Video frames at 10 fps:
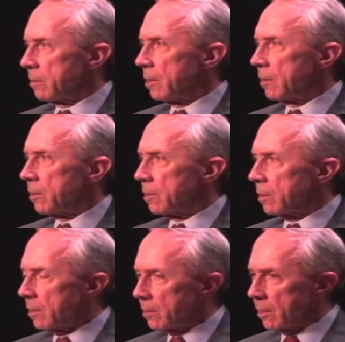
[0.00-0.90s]

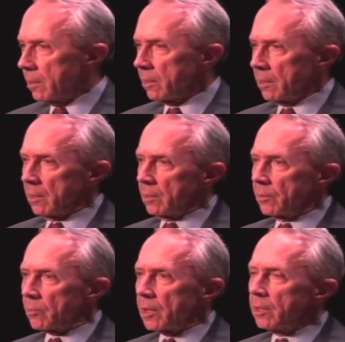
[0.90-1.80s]
And the
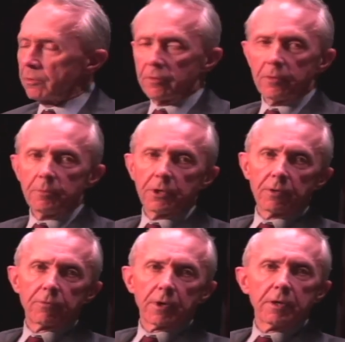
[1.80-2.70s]
writers of the Bill
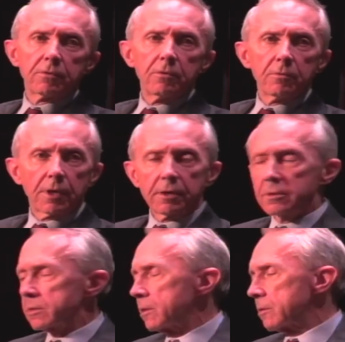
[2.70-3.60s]
of Rights knew that
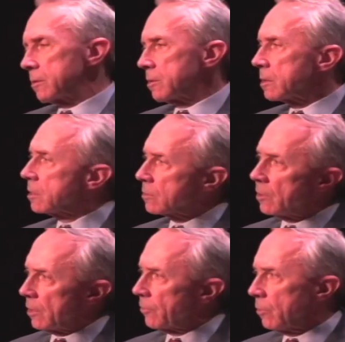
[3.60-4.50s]
just as
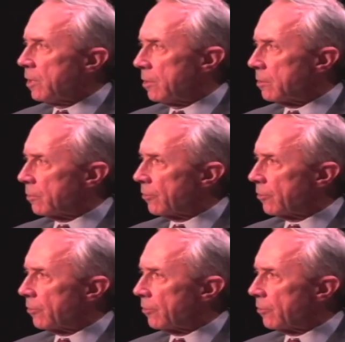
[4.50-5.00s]
well as we do.